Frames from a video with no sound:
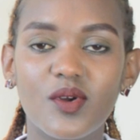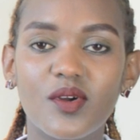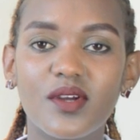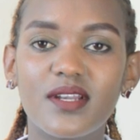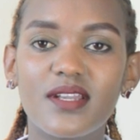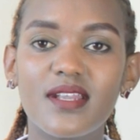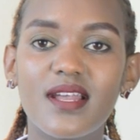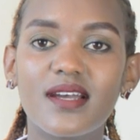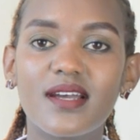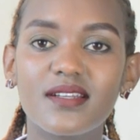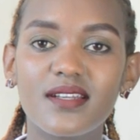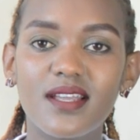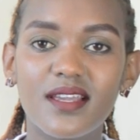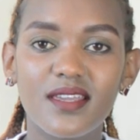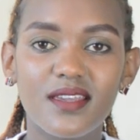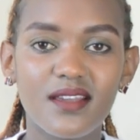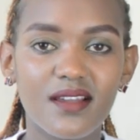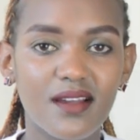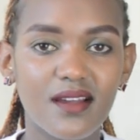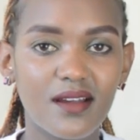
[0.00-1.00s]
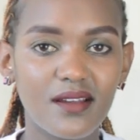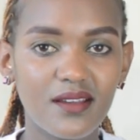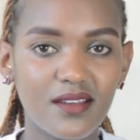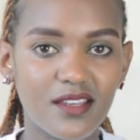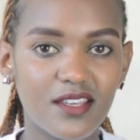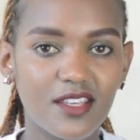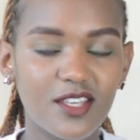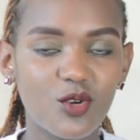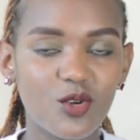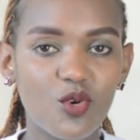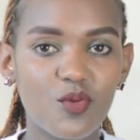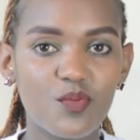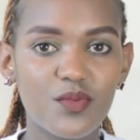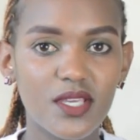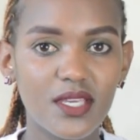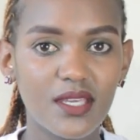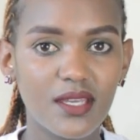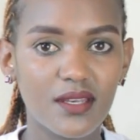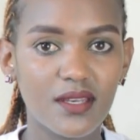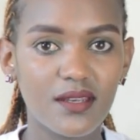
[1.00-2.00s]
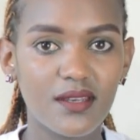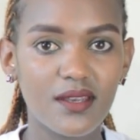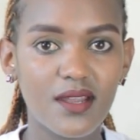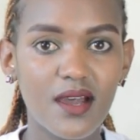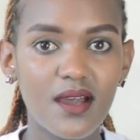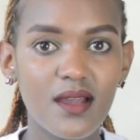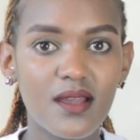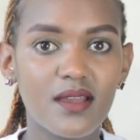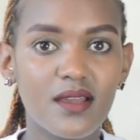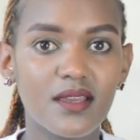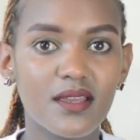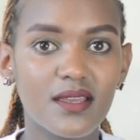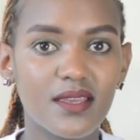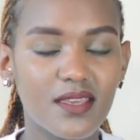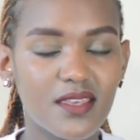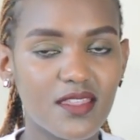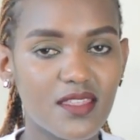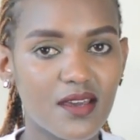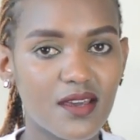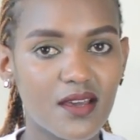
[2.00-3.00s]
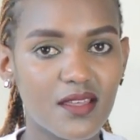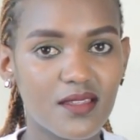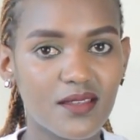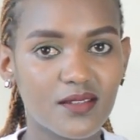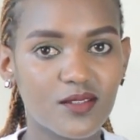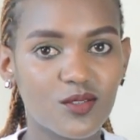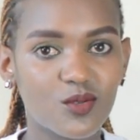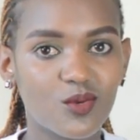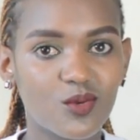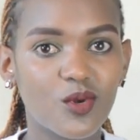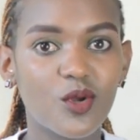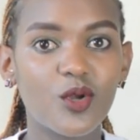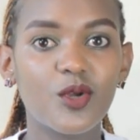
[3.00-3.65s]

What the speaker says: Na dakika ikomi na ithathatu.